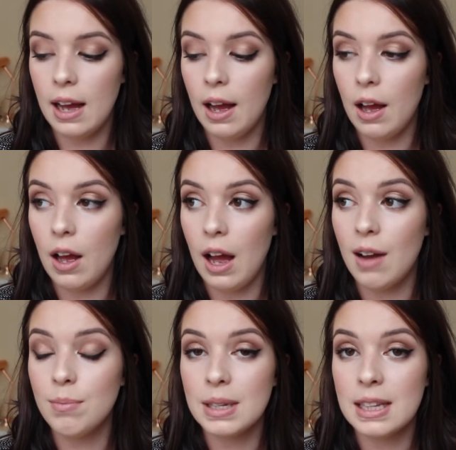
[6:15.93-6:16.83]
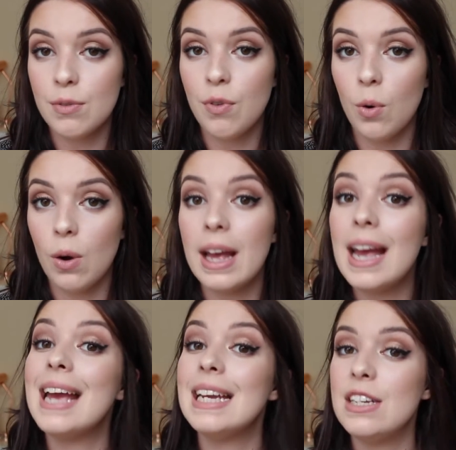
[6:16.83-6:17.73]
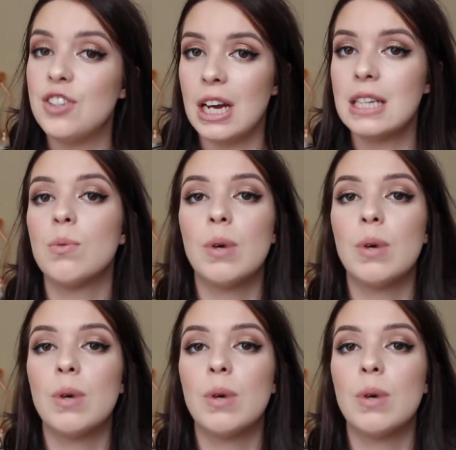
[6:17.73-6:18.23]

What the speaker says: I haven't been there for ages.